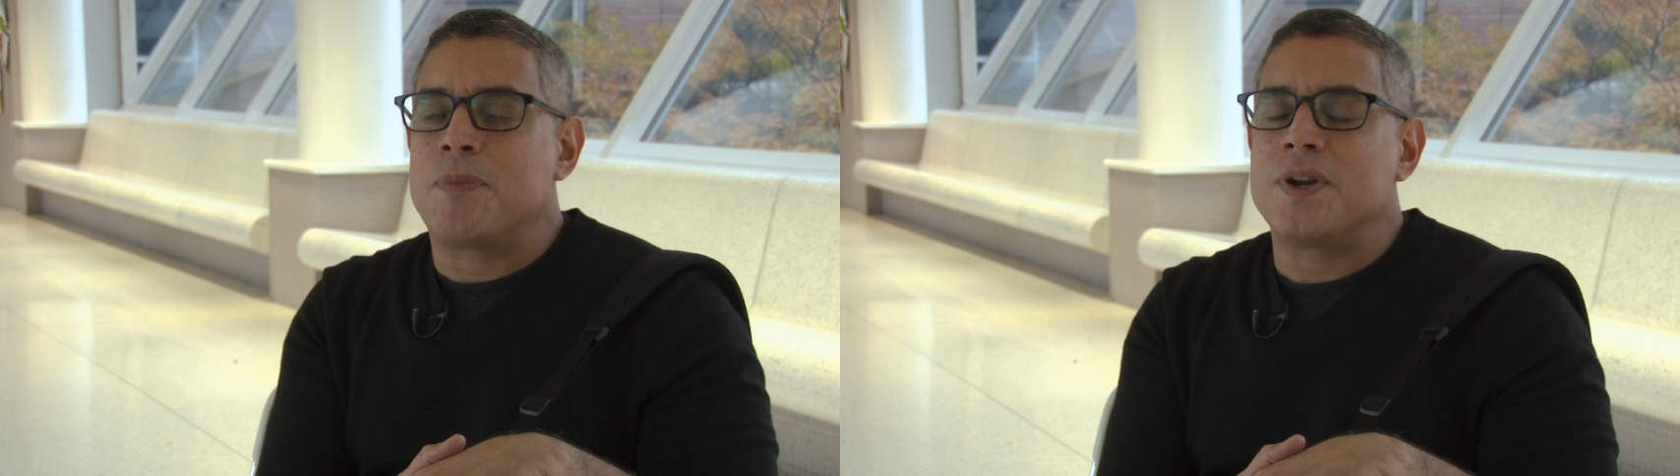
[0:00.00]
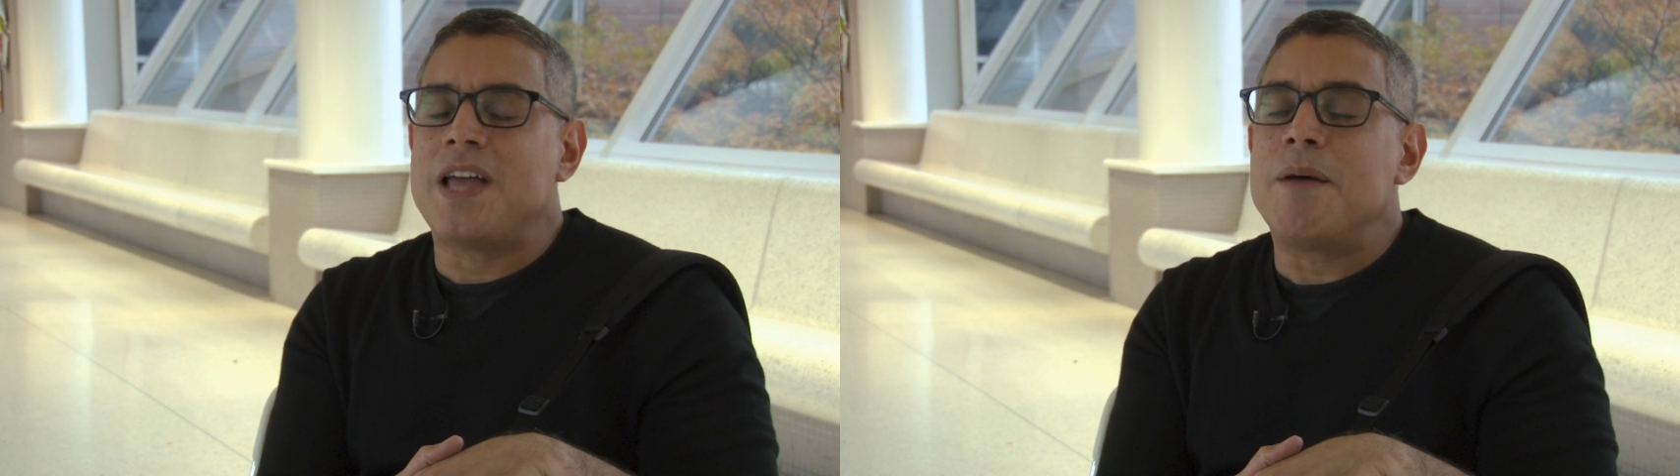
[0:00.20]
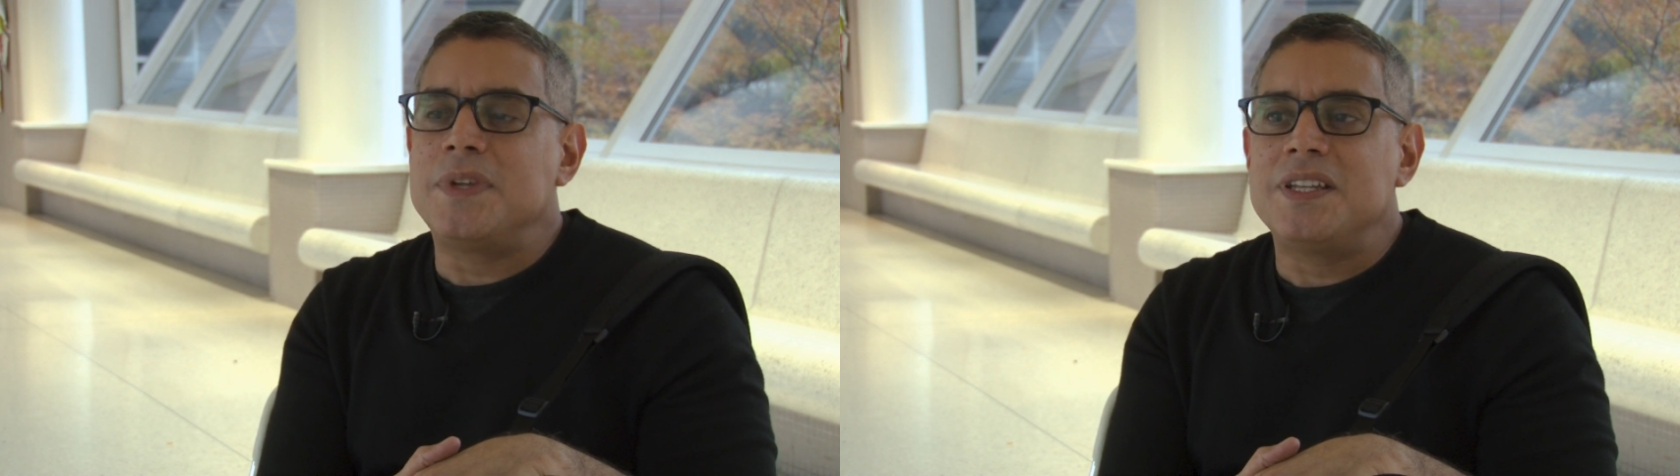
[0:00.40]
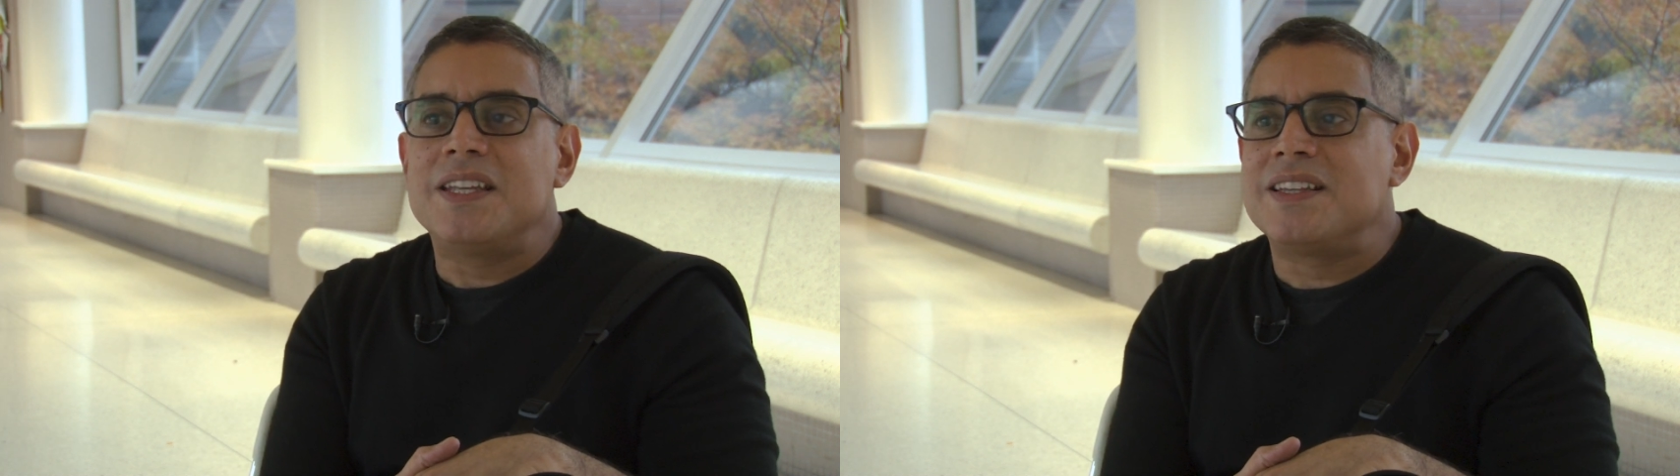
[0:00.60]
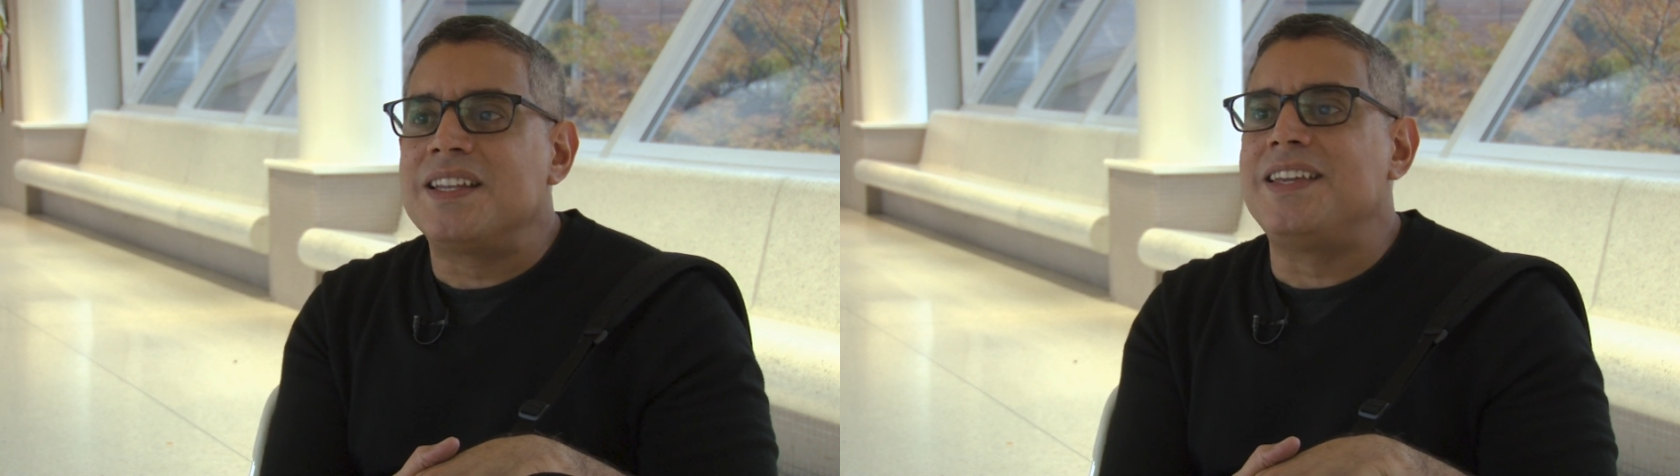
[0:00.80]

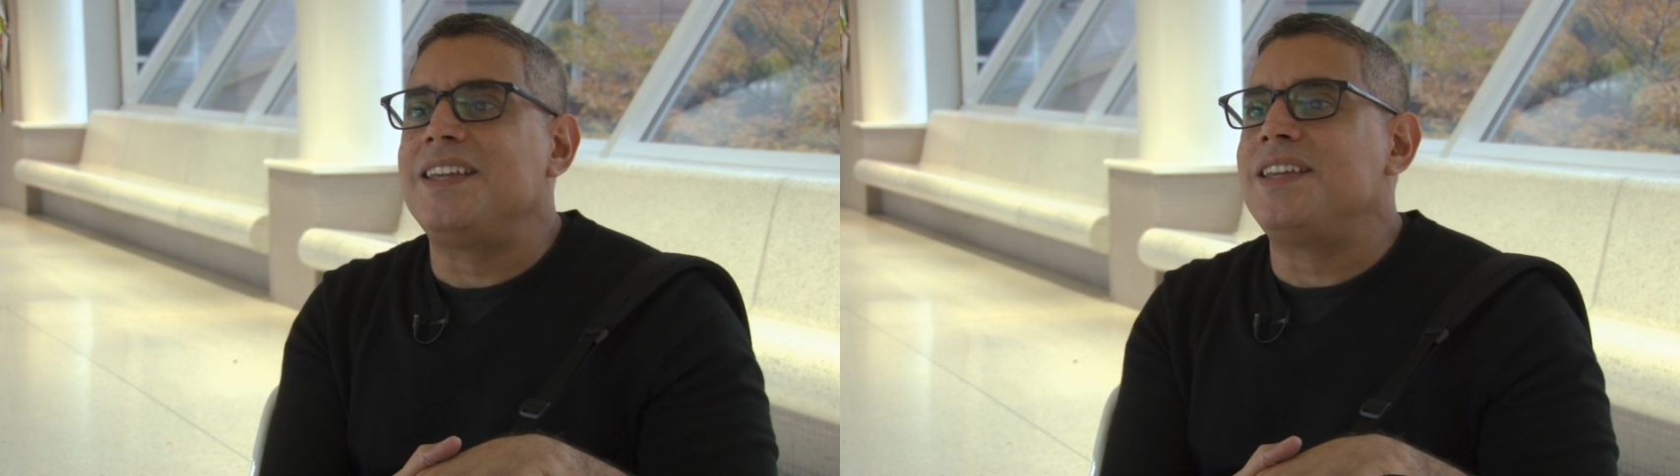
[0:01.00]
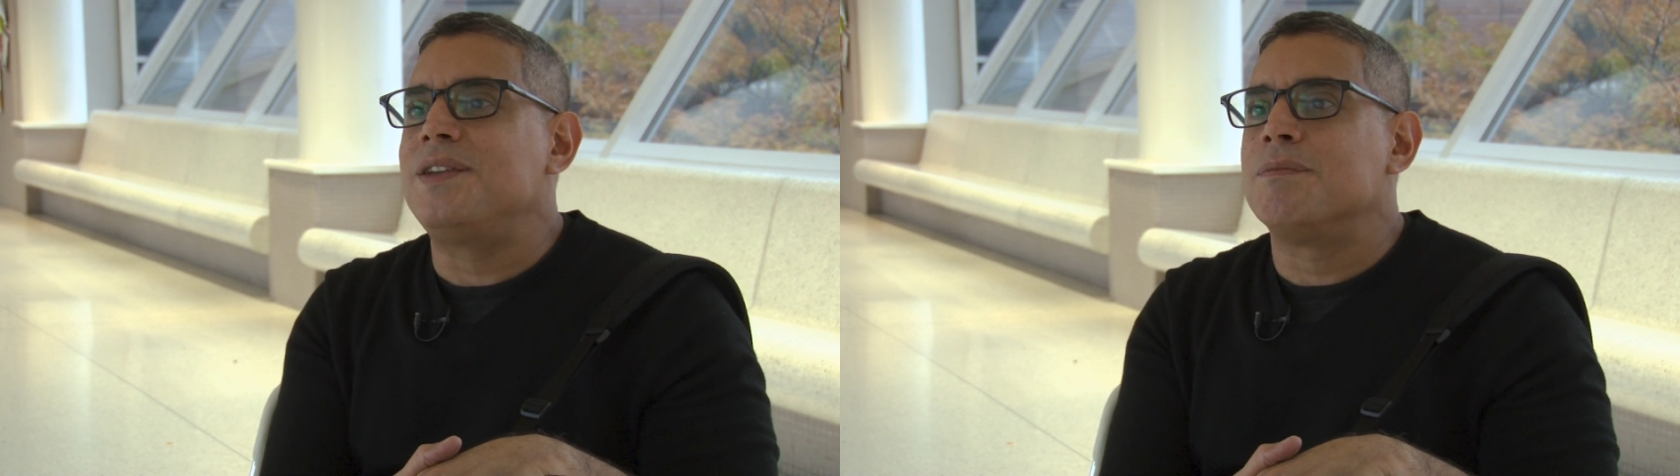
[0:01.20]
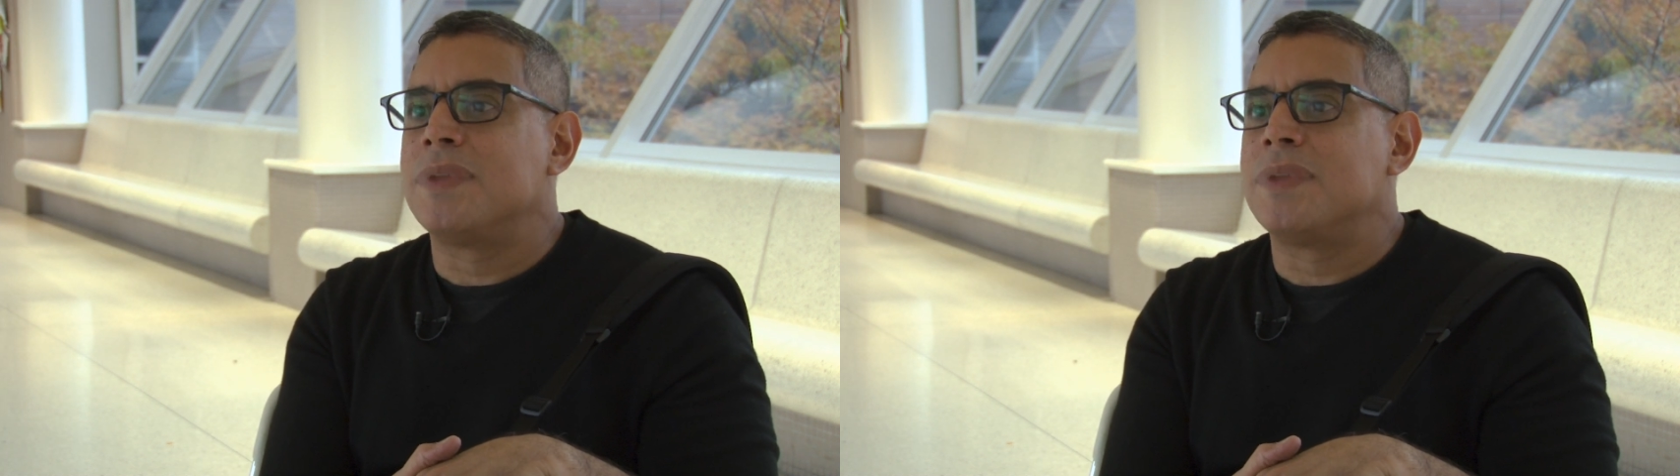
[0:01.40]
predominantly